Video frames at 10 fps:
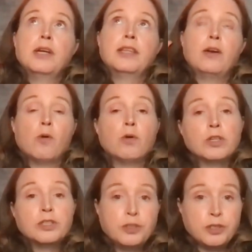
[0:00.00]
they
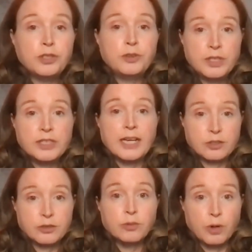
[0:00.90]
ordered you to do this
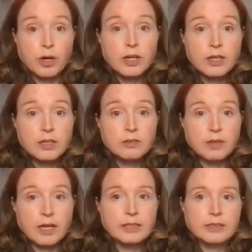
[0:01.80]
extra work,
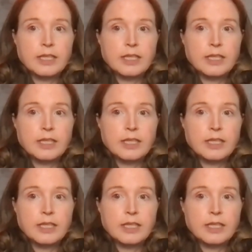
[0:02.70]
right?